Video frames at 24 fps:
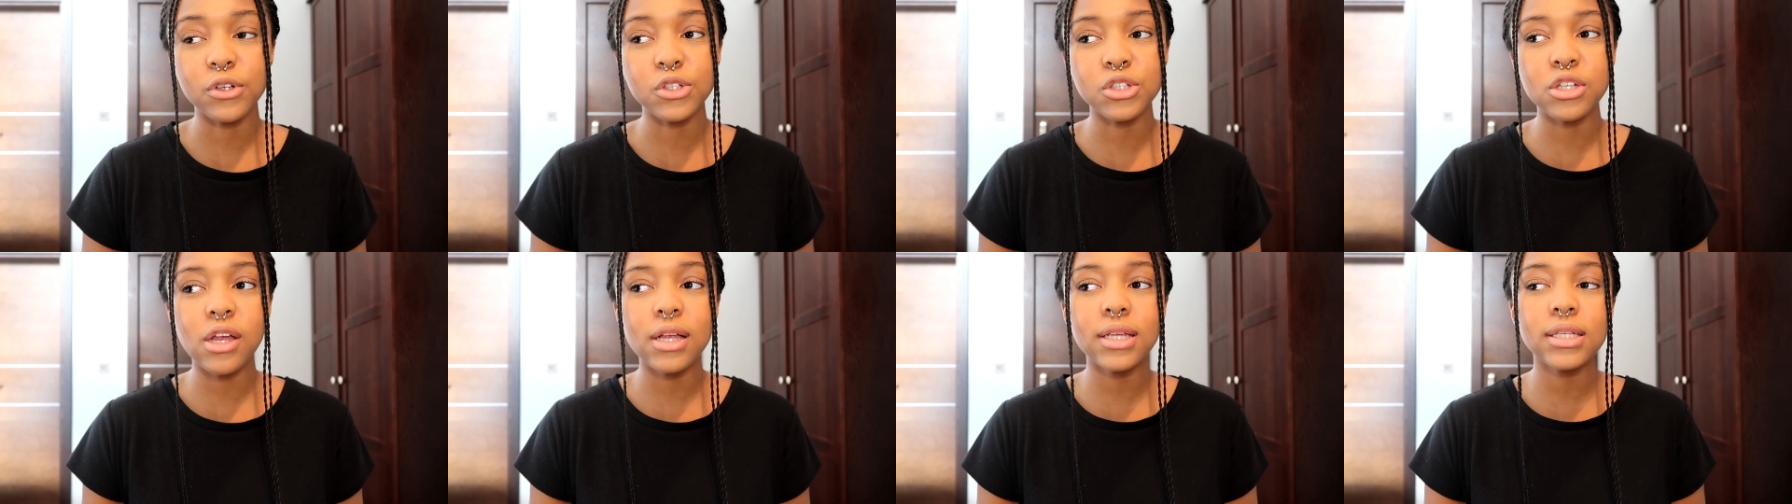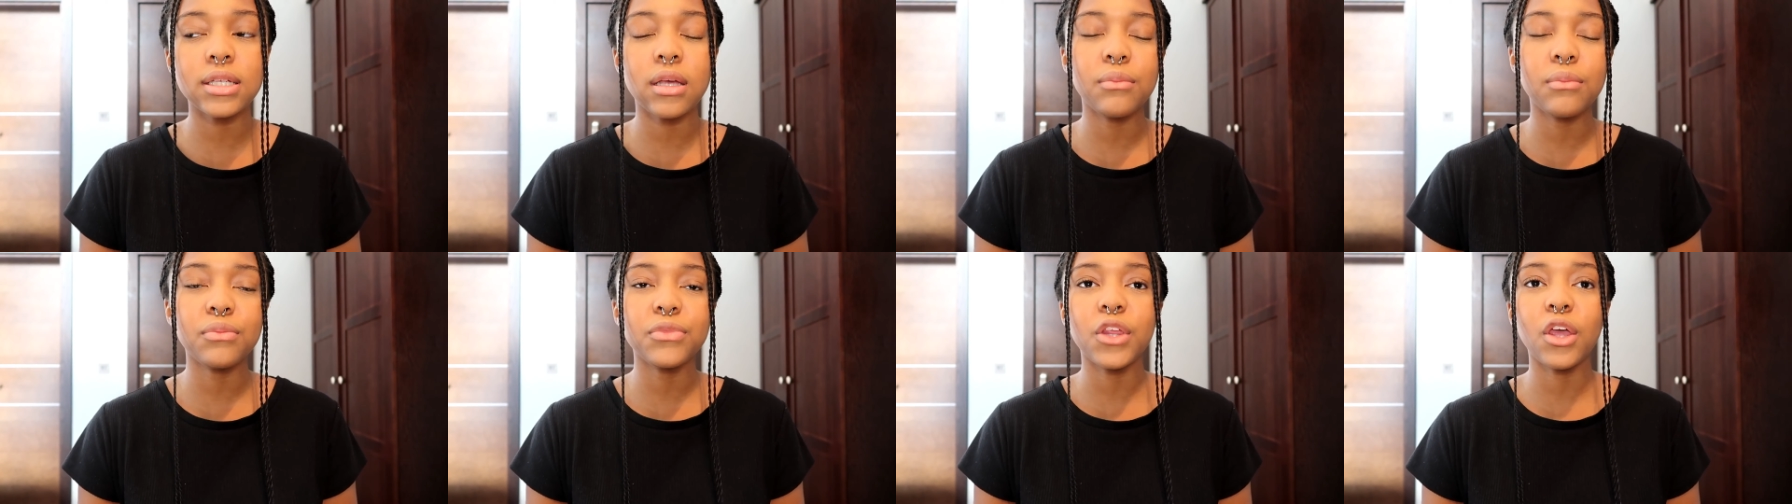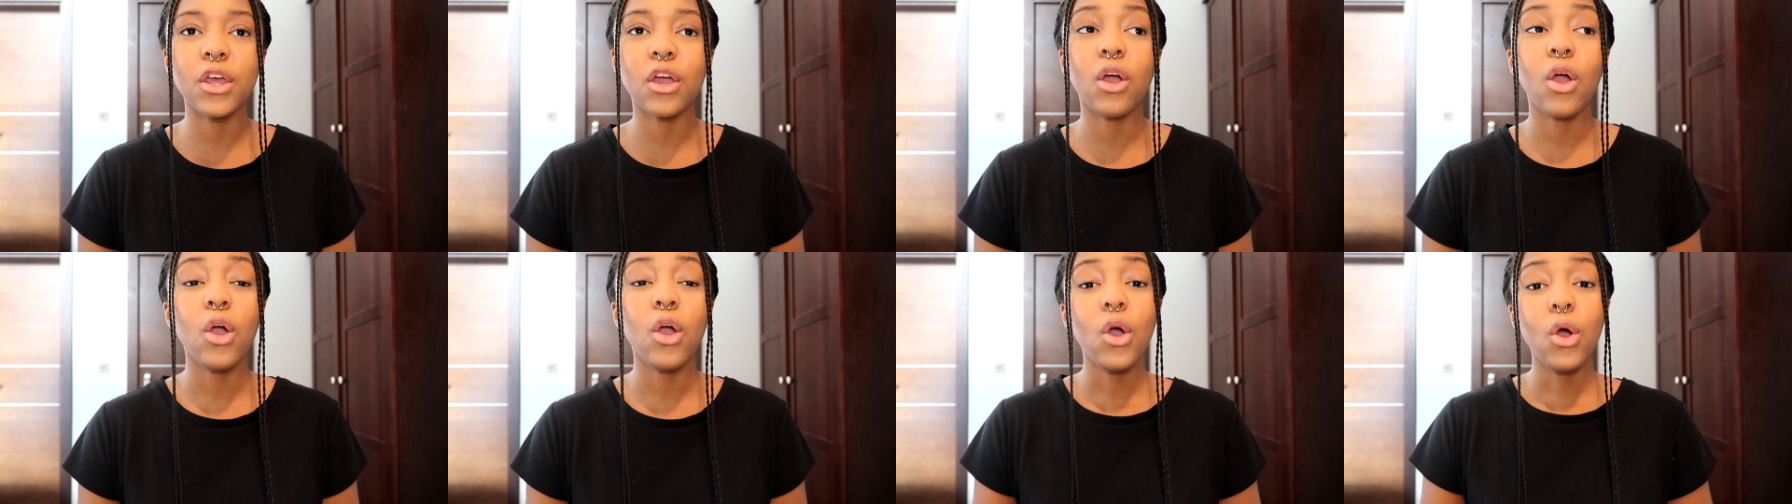It's not
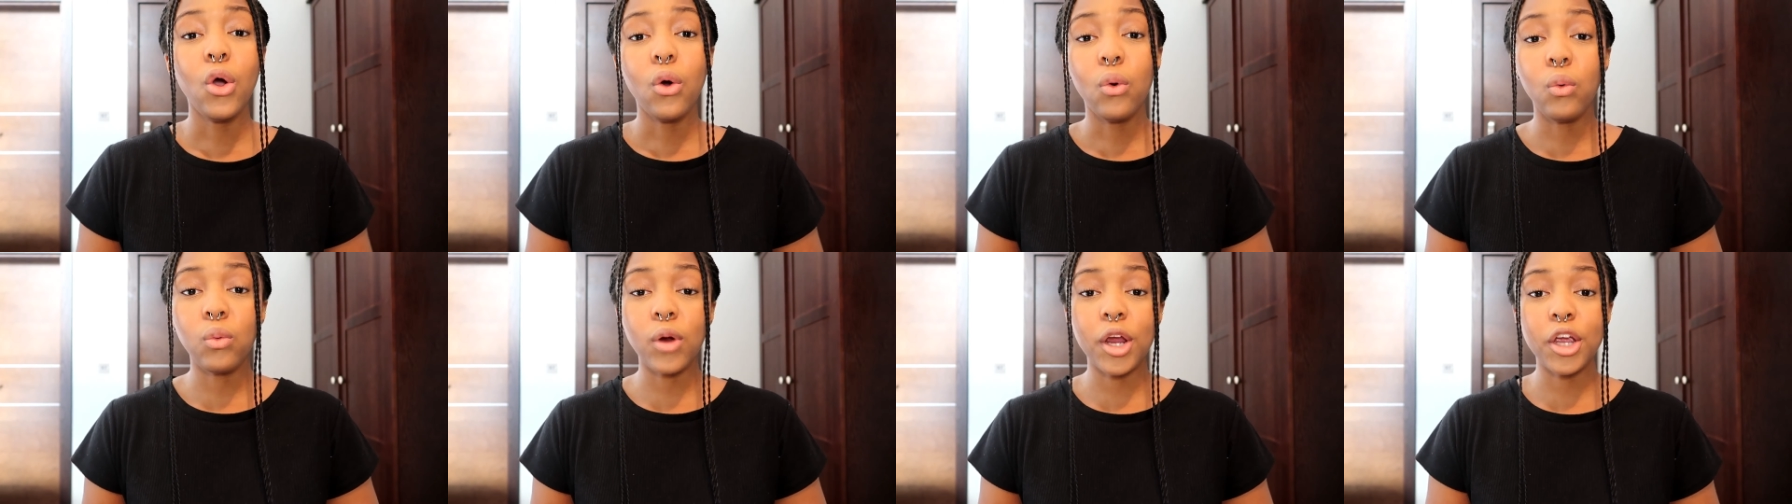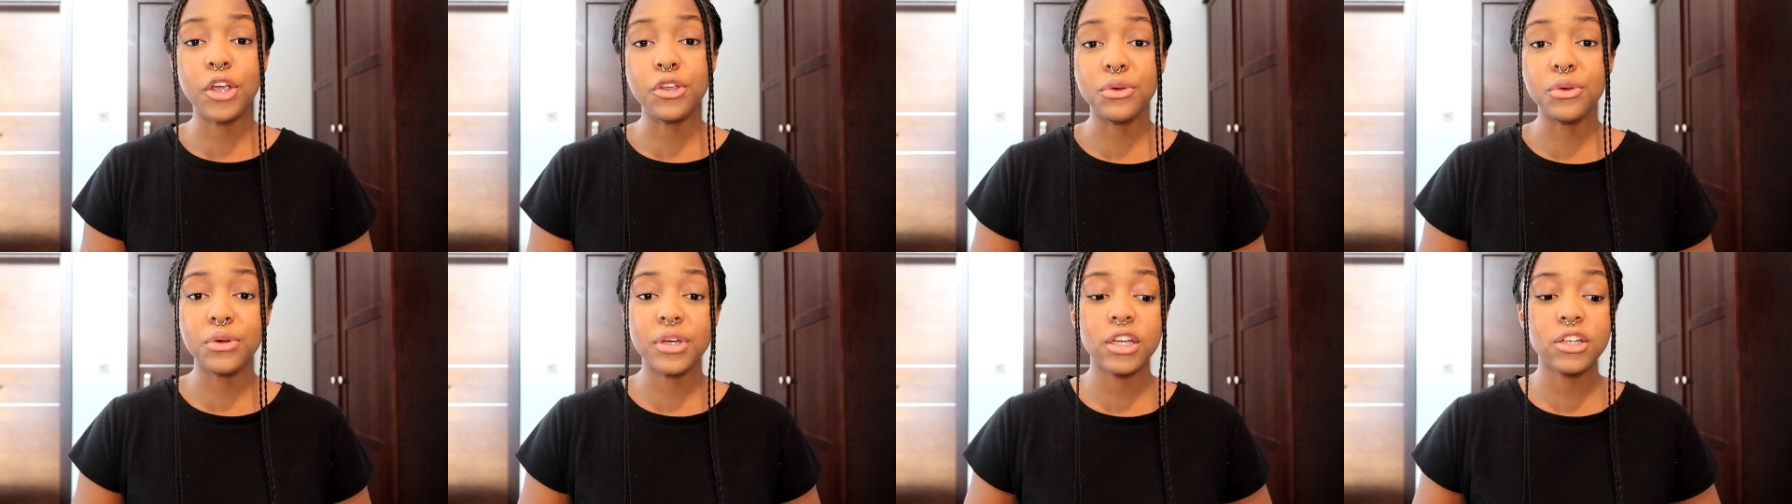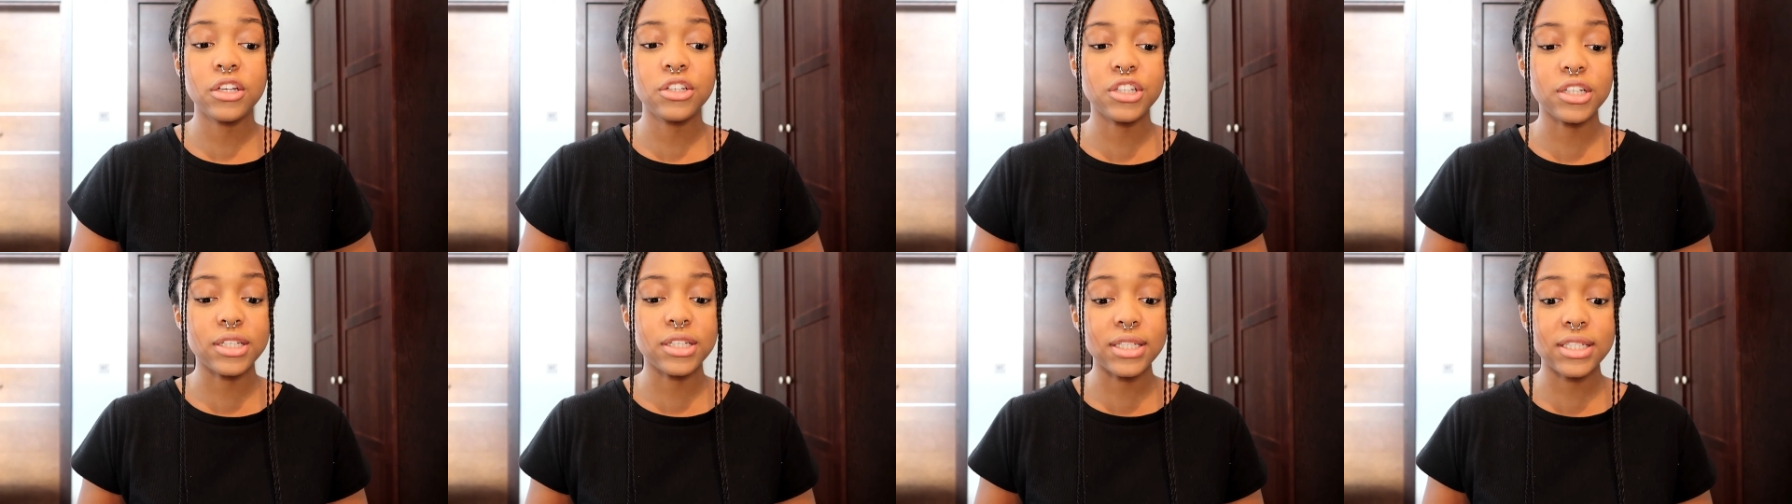something where you
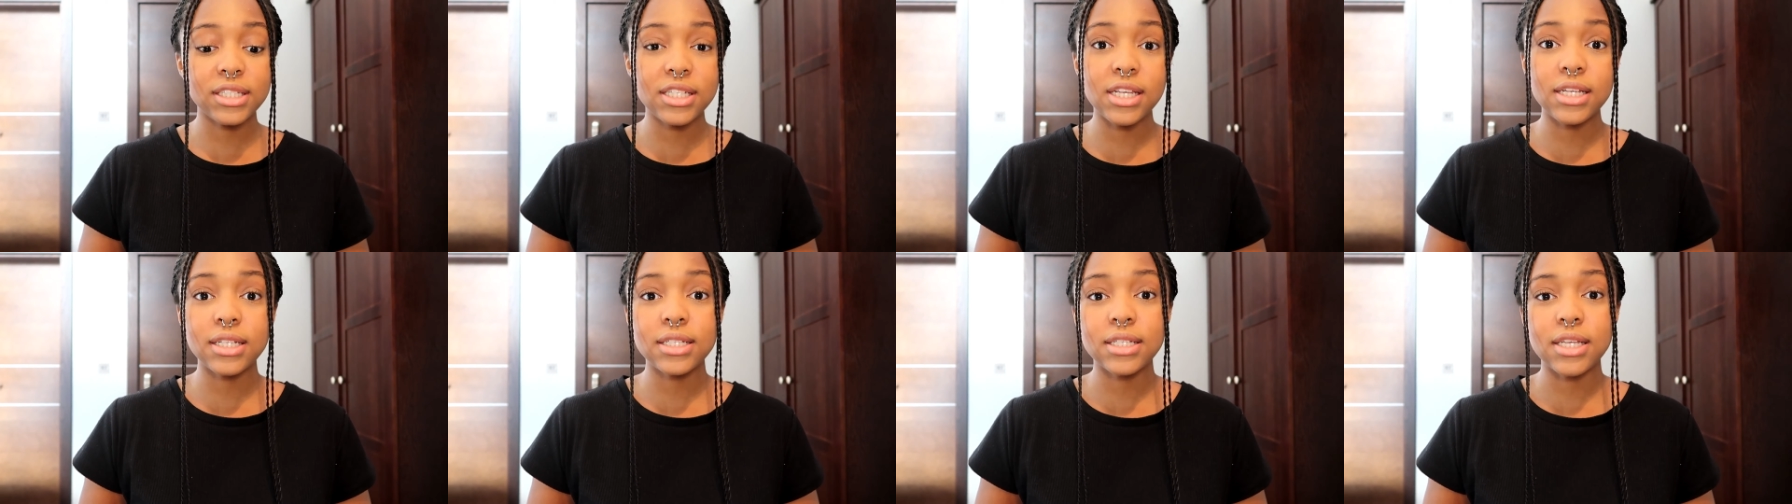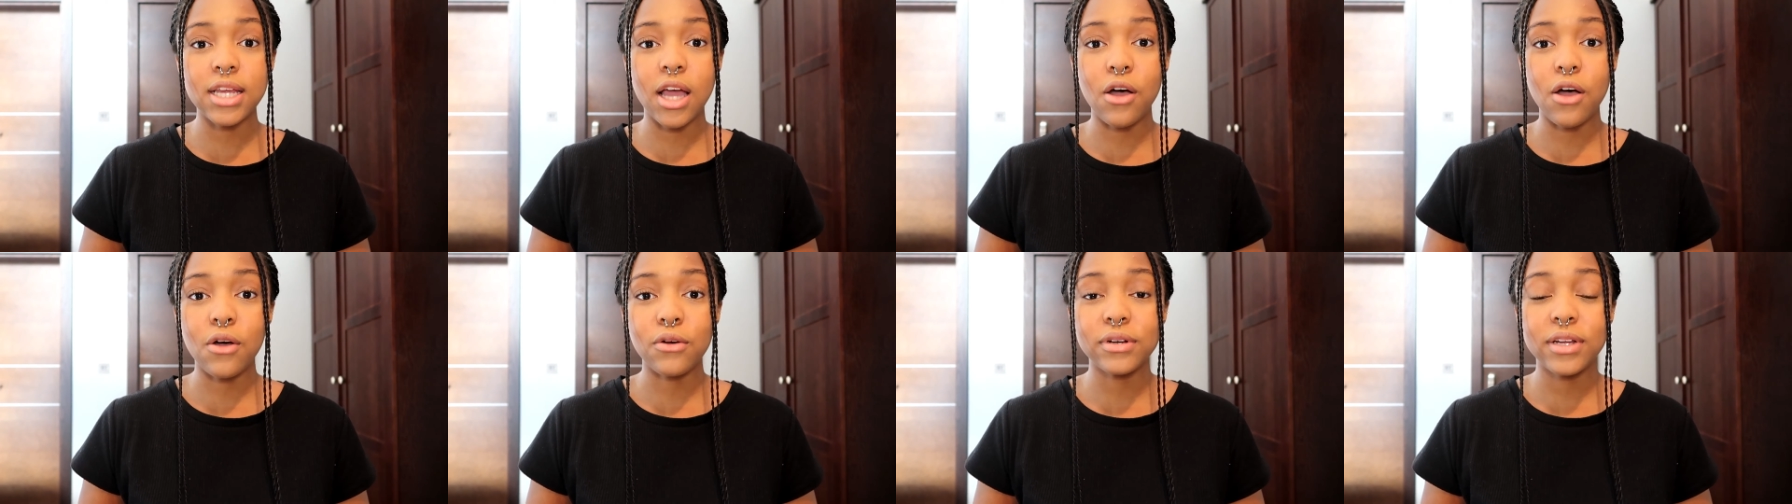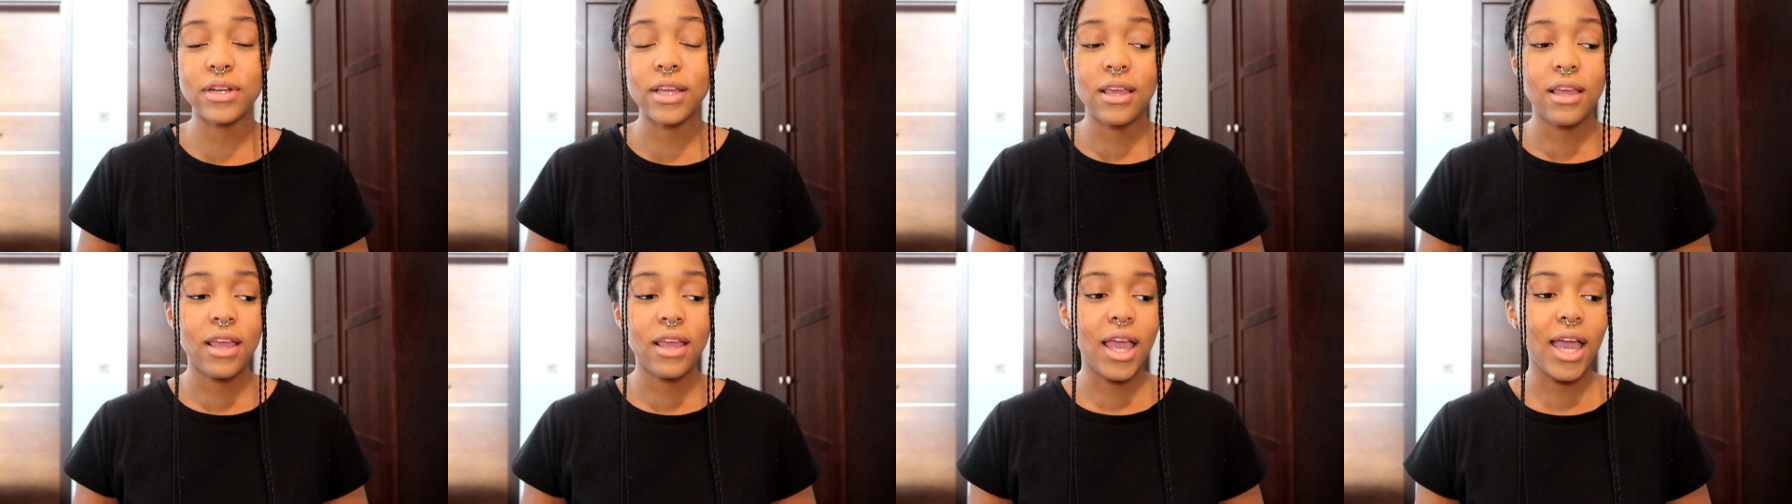can just sit
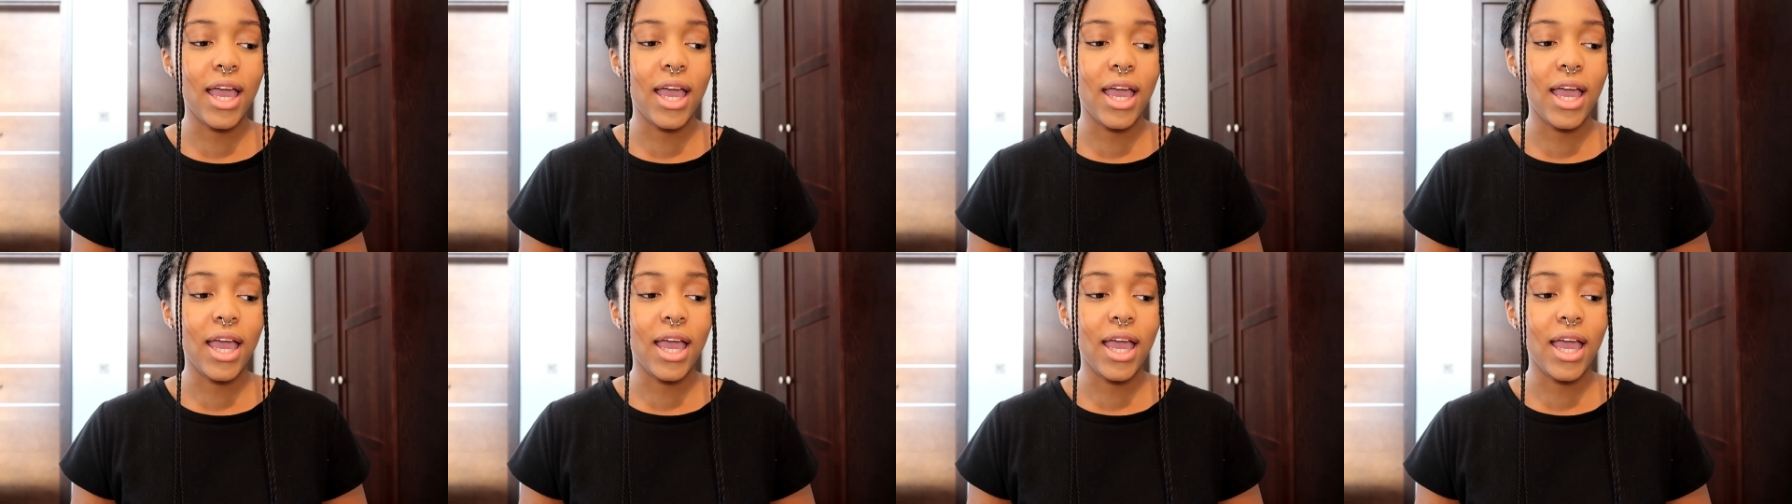down